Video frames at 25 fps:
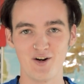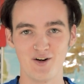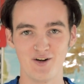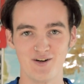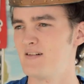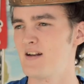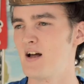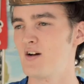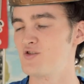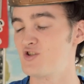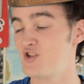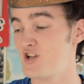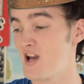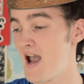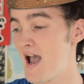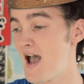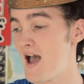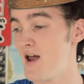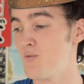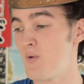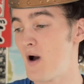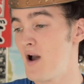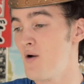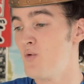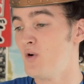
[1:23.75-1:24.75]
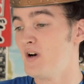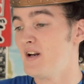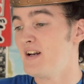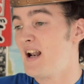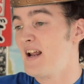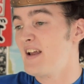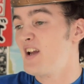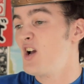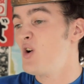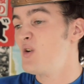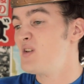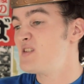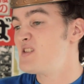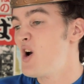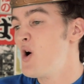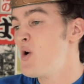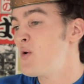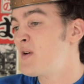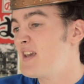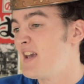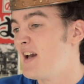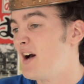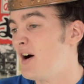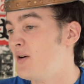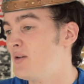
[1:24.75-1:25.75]
Now, Chad, why wouldn't I go to
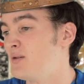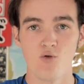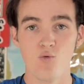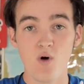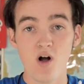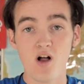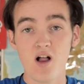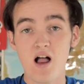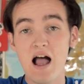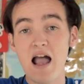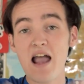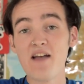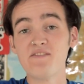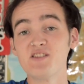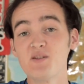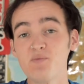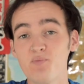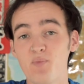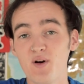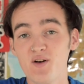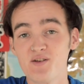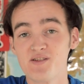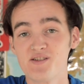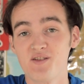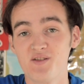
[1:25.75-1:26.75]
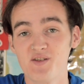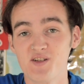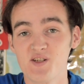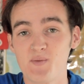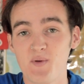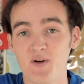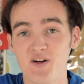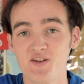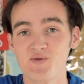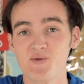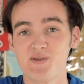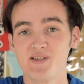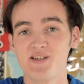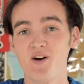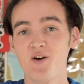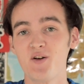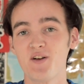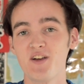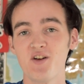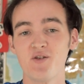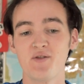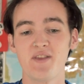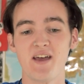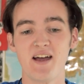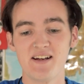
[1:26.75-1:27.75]
Tokyo? Well, I have some personal experience with
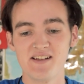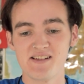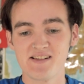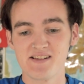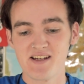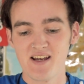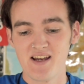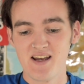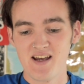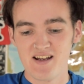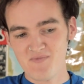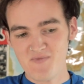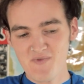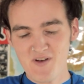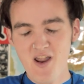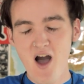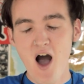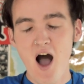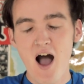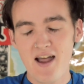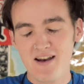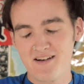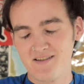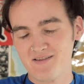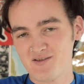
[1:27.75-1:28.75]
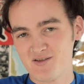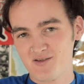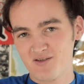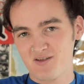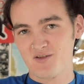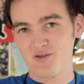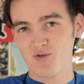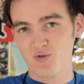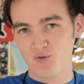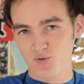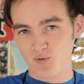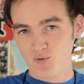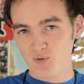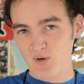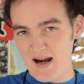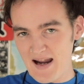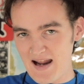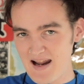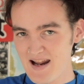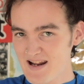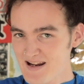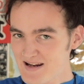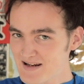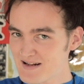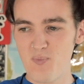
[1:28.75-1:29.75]
Tokyo that is not
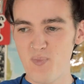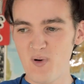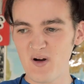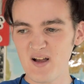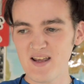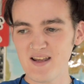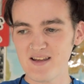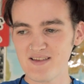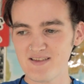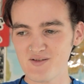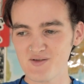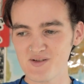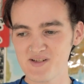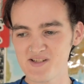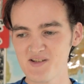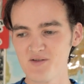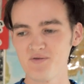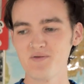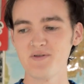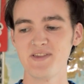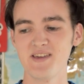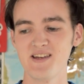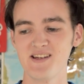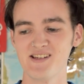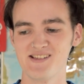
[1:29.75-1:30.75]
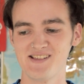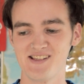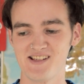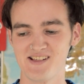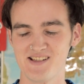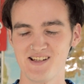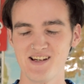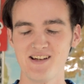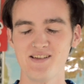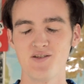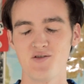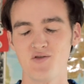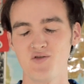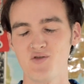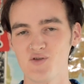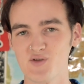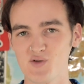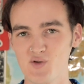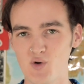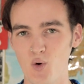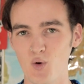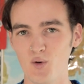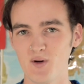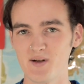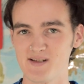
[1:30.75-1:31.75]
great, but there's still things to see there. There's
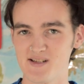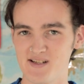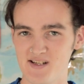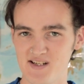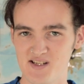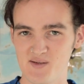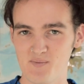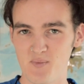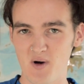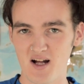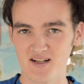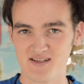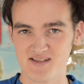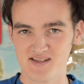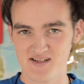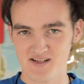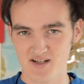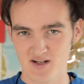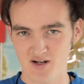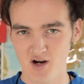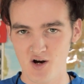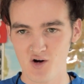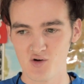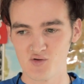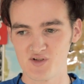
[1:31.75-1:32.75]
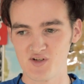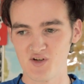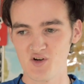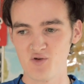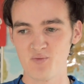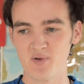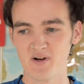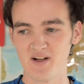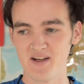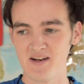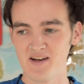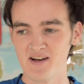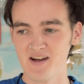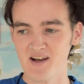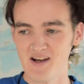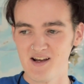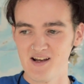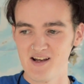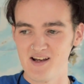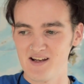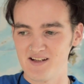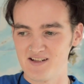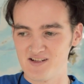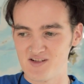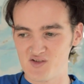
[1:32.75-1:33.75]
touristy spots to go to, but
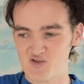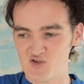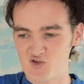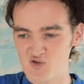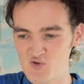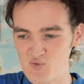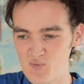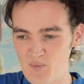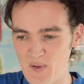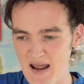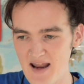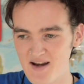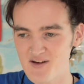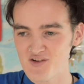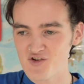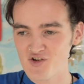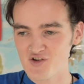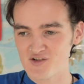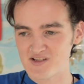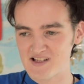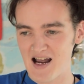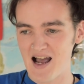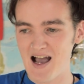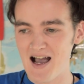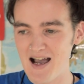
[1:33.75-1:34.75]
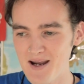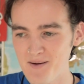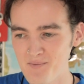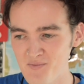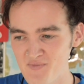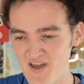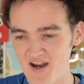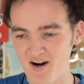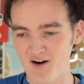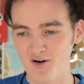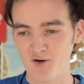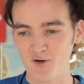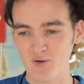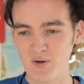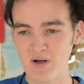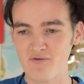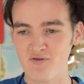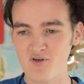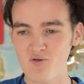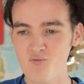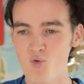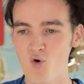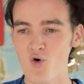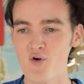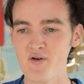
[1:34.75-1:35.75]
to spend your time there or
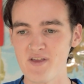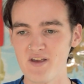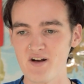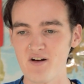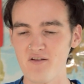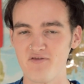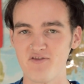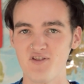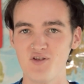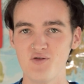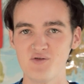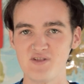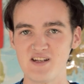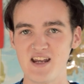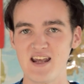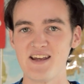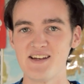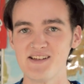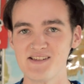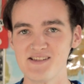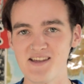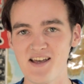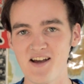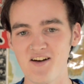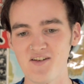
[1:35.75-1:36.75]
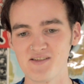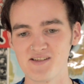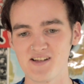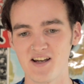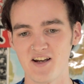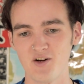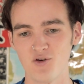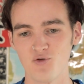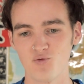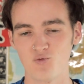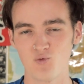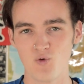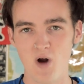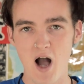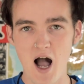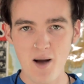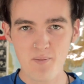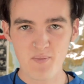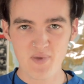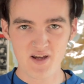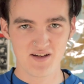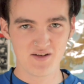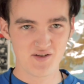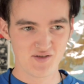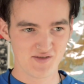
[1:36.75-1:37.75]
even more than a few days there is kind of
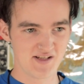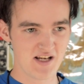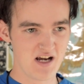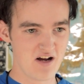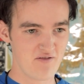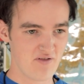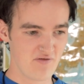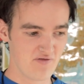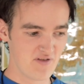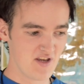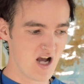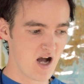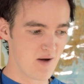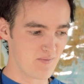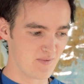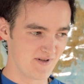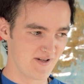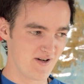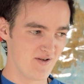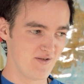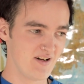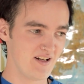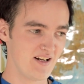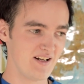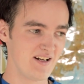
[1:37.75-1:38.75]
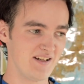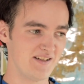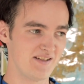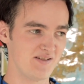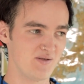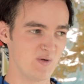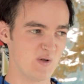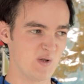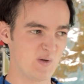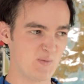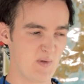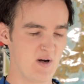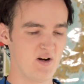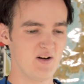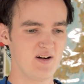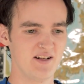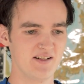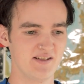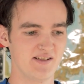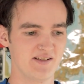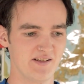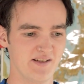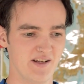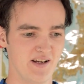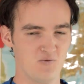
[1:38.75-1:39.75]
robbing yourself of the opportunity to
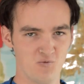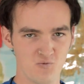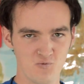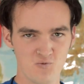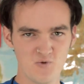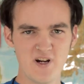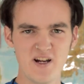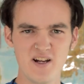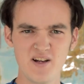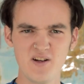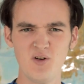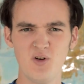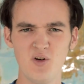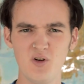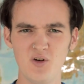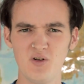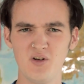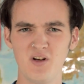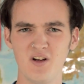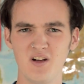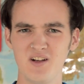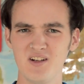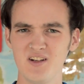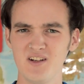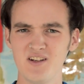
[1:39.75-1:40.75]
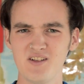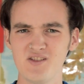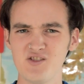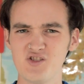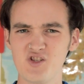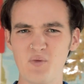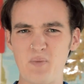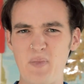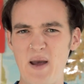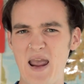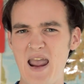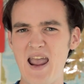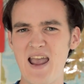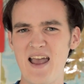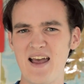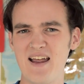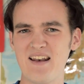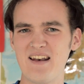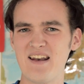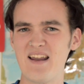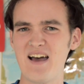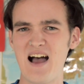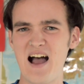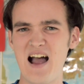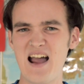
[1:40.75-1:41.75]
experience real
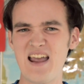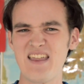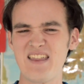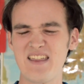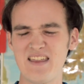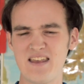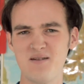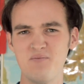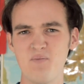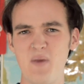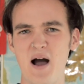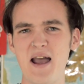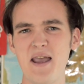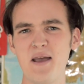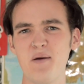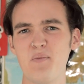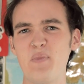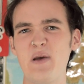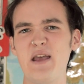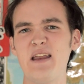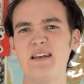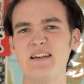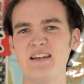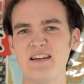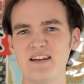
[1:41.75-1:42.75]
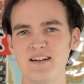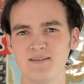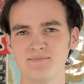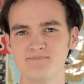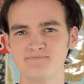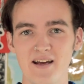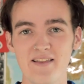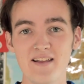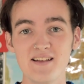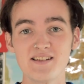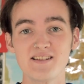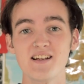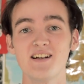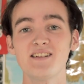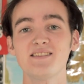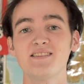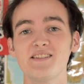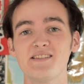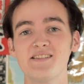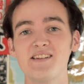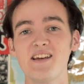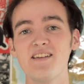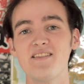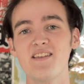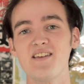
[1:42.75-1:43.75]
Japan, in my opinion. And that's not to
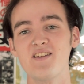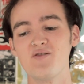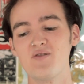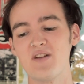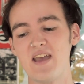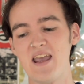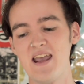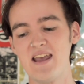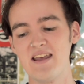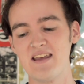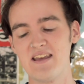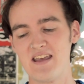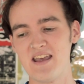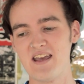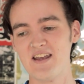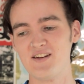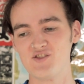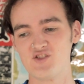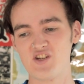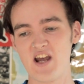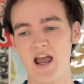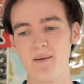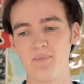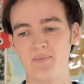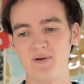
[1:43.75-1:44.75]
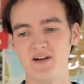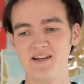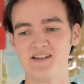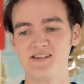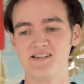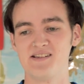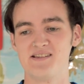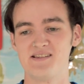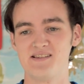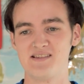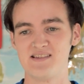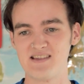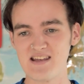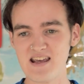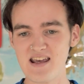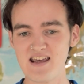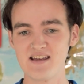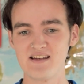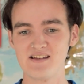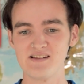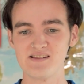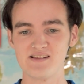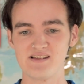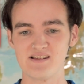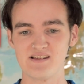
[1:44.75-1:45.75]
say that you can't get Japanese
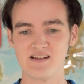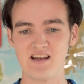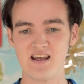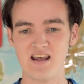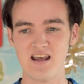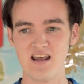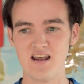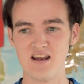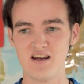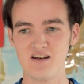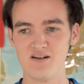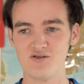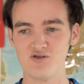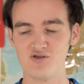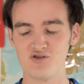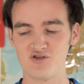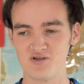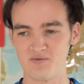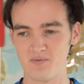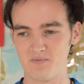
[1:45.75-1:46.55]
things in